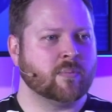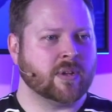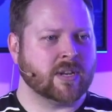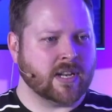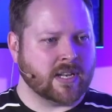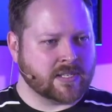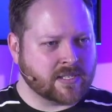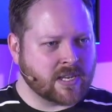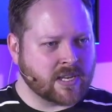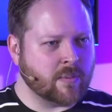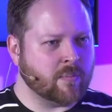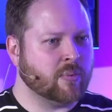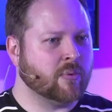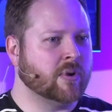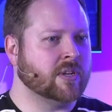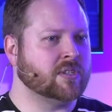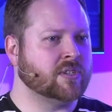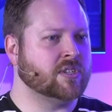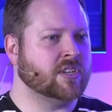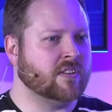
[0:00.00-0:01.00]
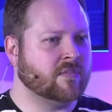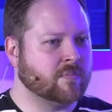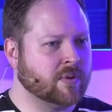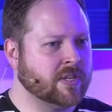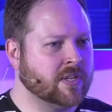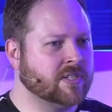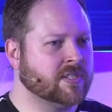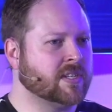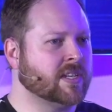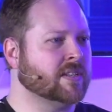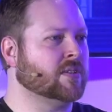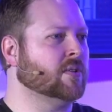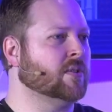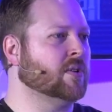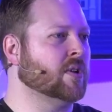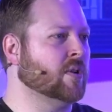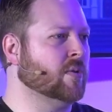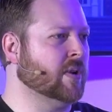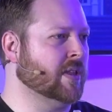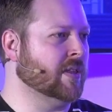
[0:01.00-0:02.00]
but at some point, chief priests get to
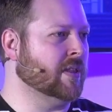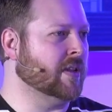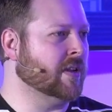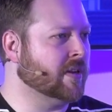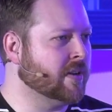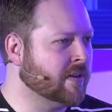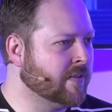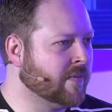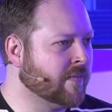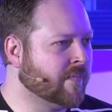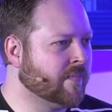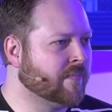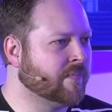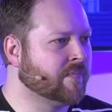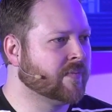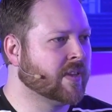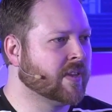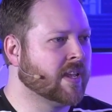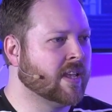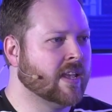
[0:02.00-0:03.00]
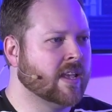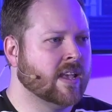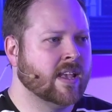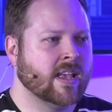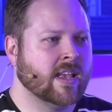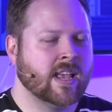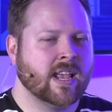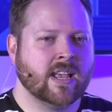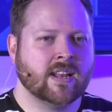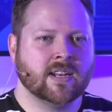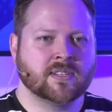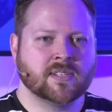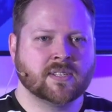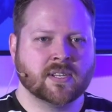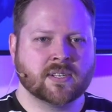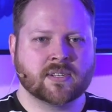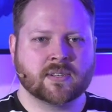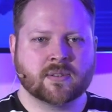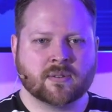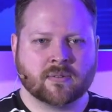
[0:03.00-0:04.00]
go in there. And it's
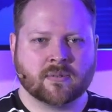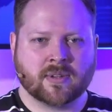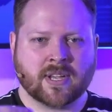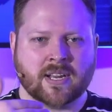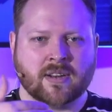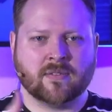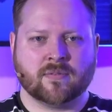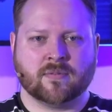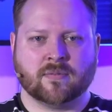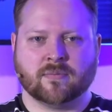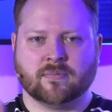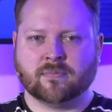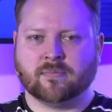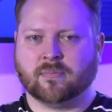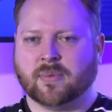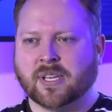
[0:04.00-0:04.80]
this kind of